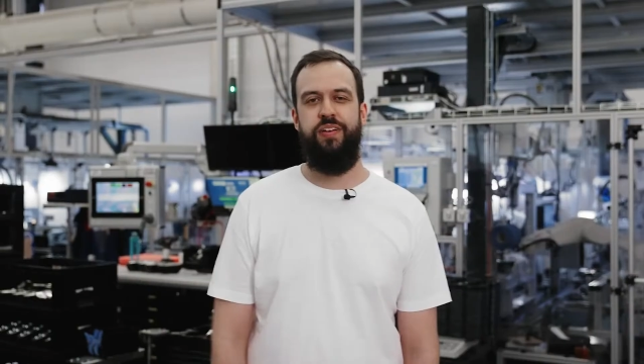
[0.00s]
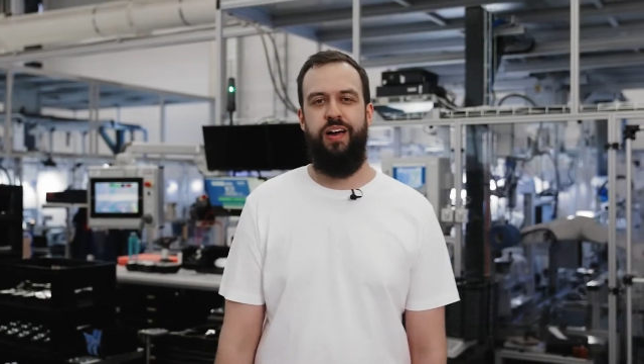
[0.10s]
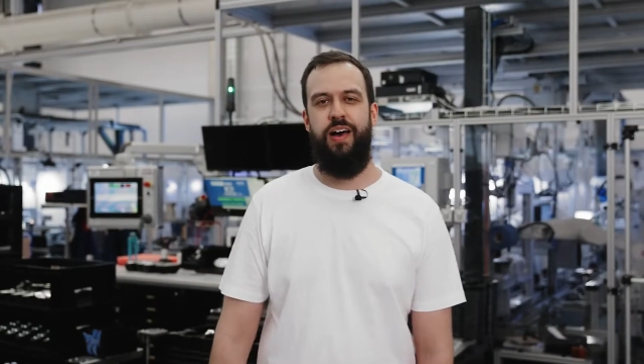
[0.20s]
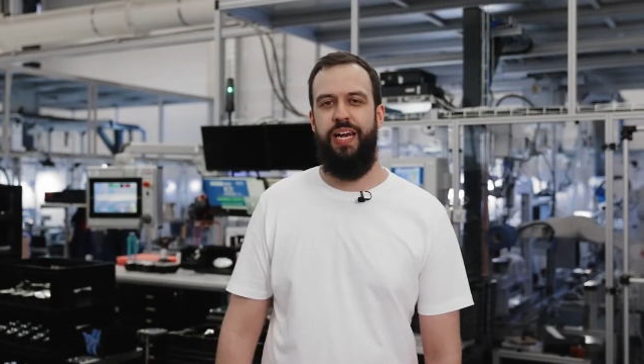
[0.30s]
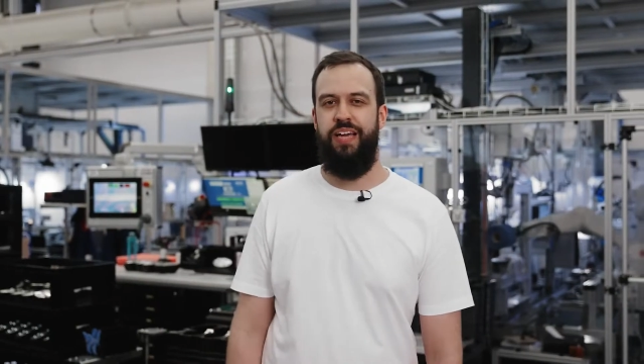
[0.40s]
a
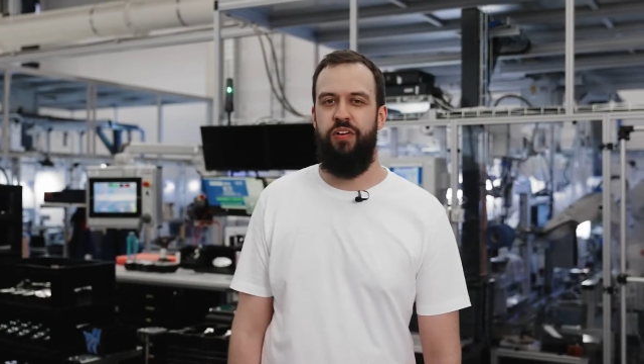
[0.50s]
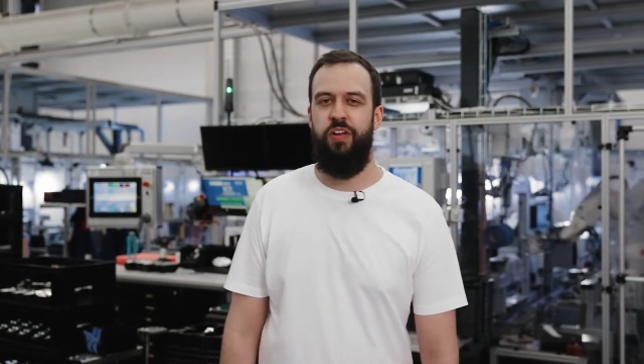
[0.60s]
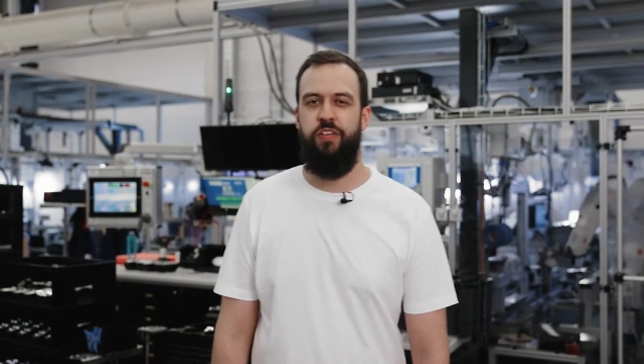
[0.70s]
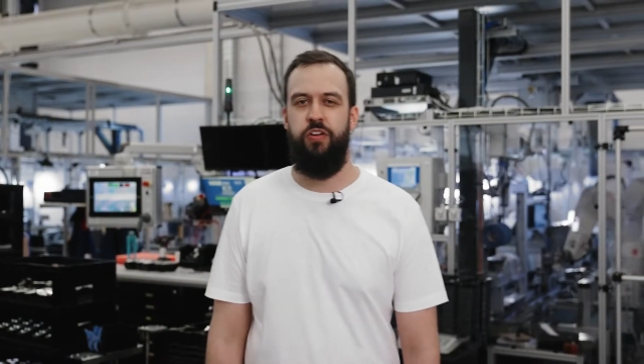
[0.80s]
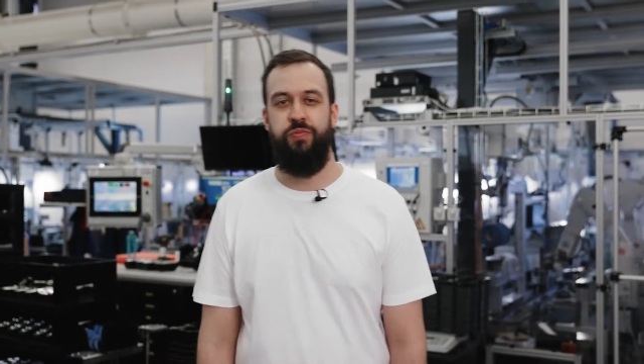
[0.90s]
high
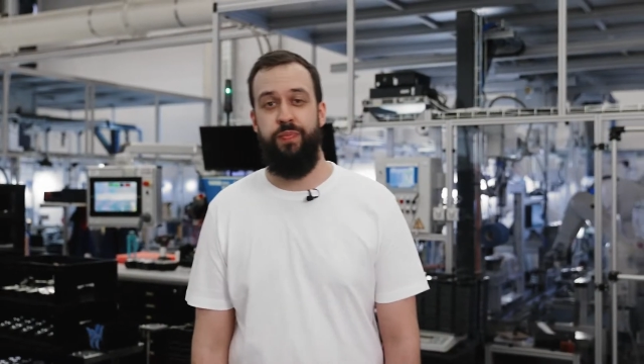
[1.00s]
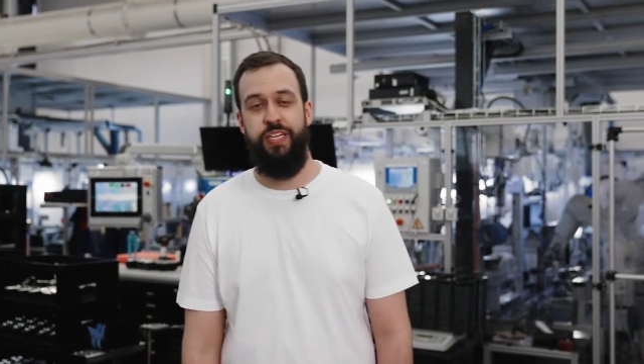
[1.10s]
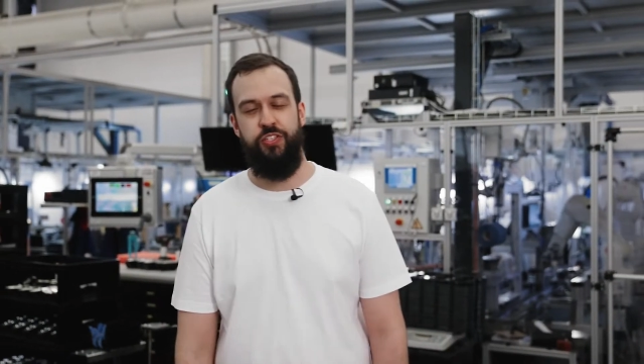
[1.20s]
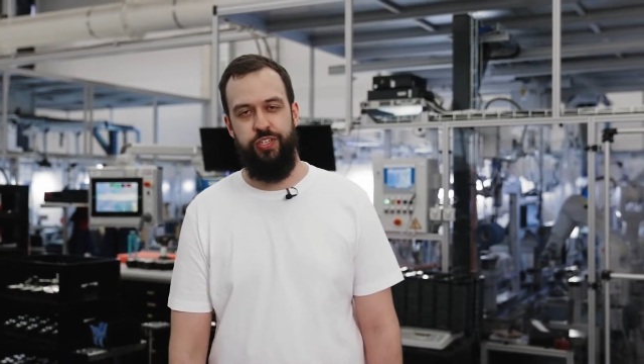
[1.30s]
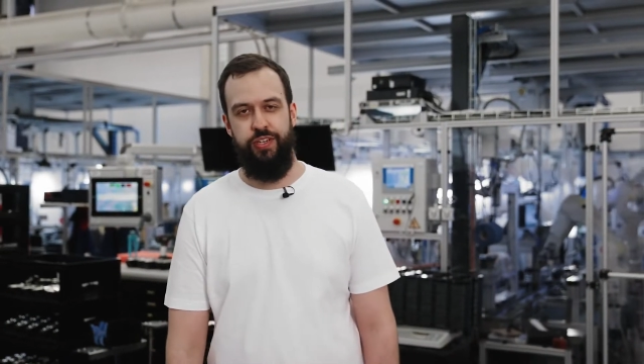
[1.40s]
level of
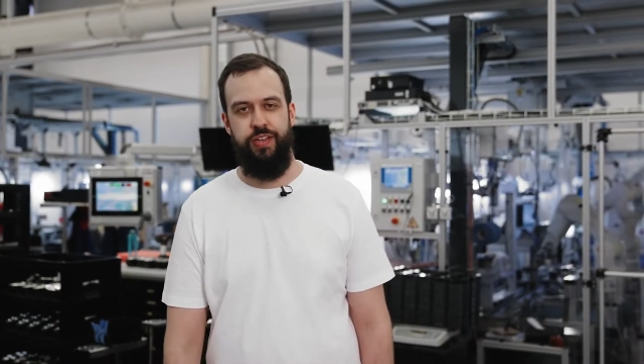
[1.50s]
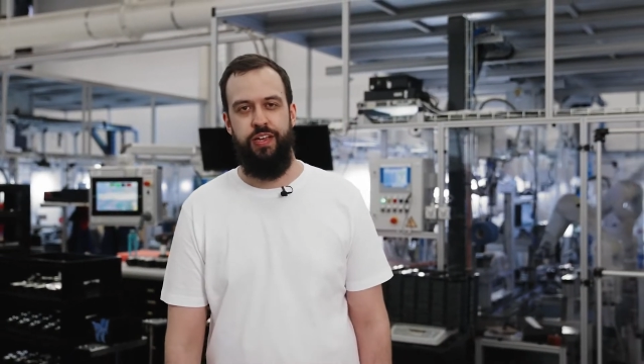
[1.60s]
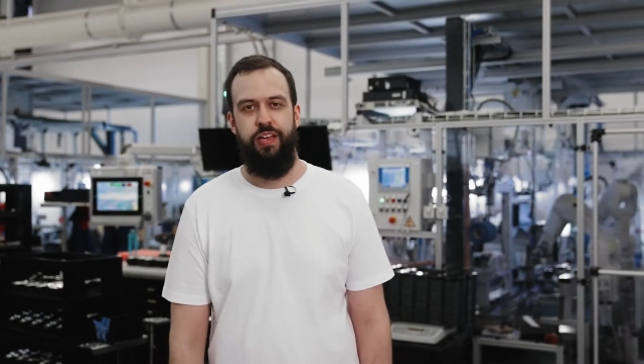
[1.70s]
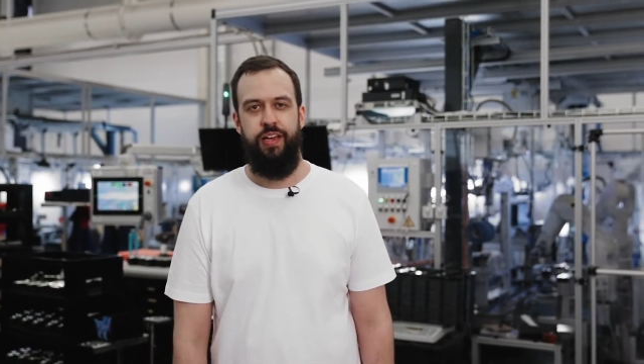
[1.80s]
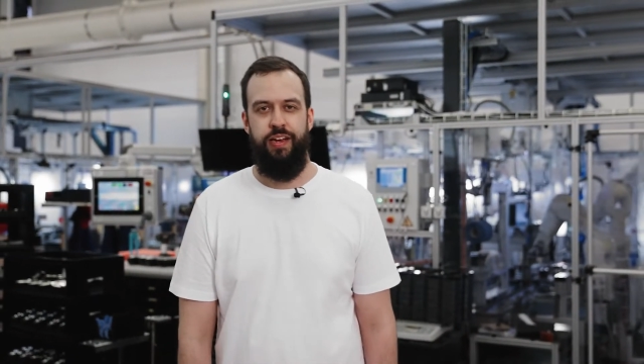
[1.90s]
automation,
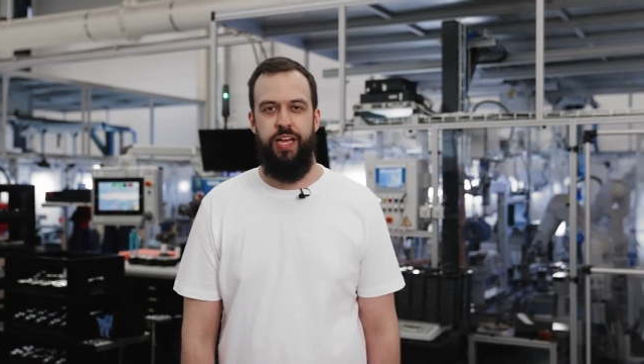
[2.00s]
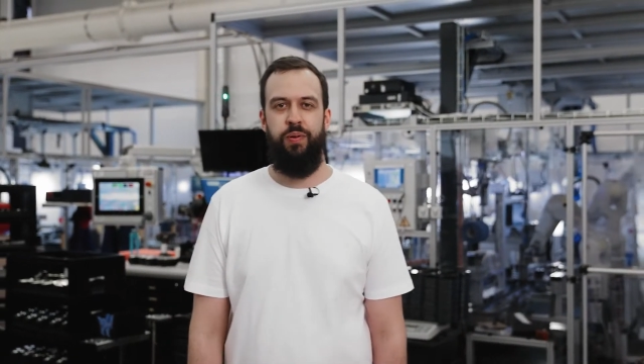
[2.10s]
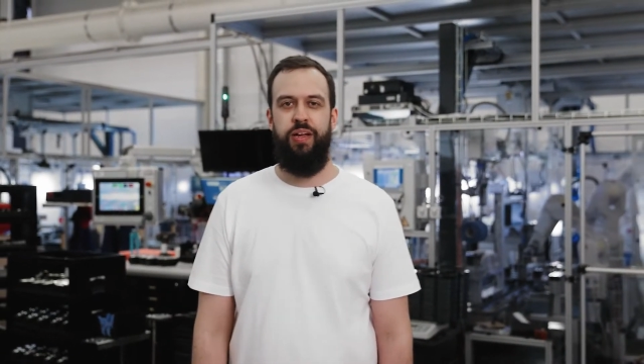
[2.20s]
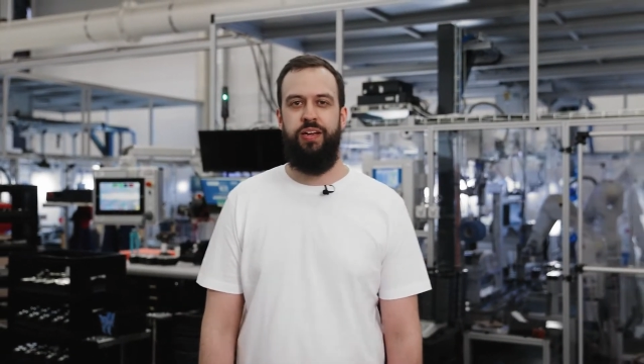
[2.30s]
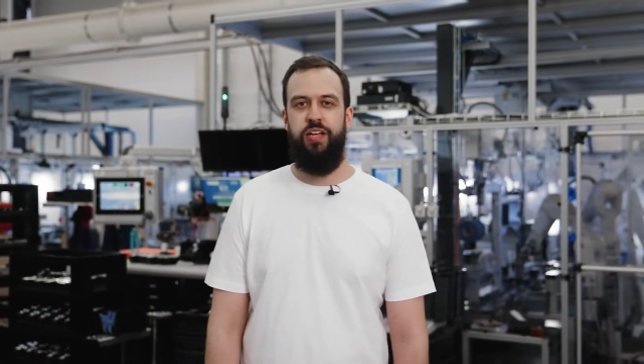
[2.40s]

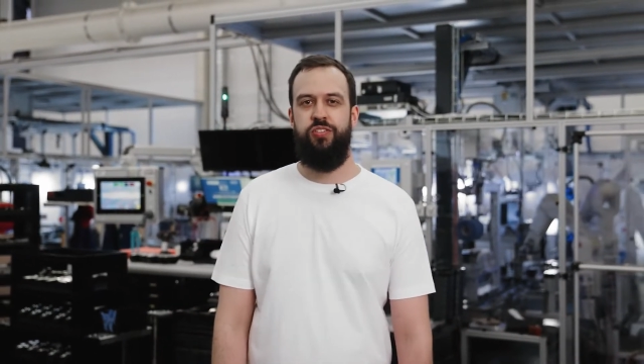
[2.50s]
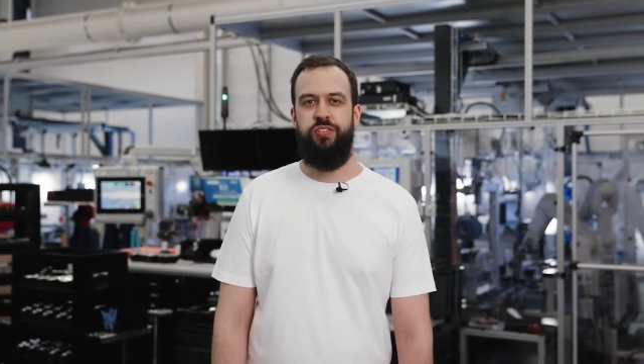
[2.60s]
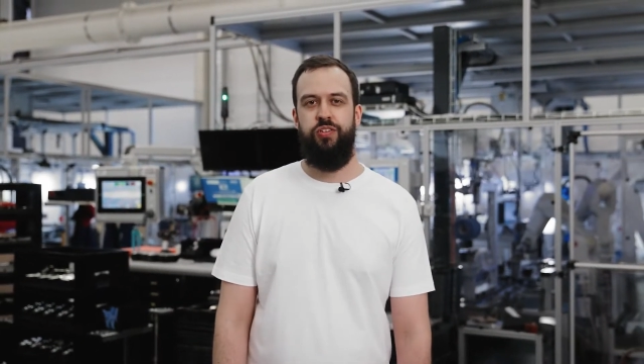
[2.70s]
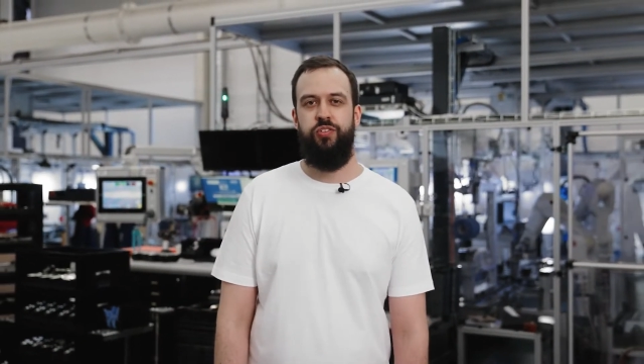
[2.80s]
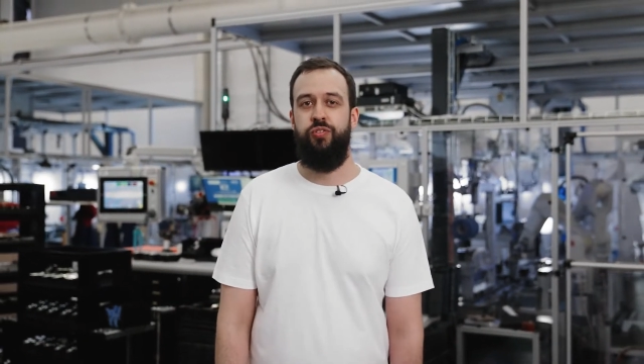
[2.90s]
enabling
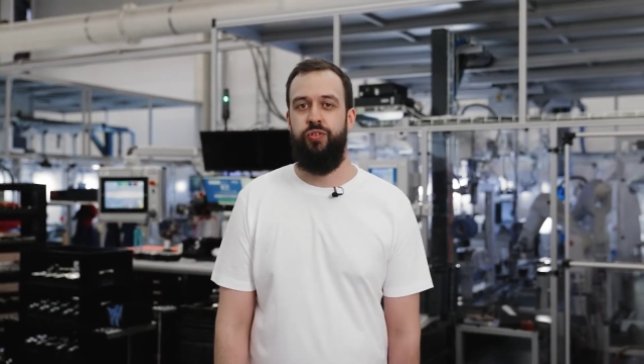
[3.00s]
us to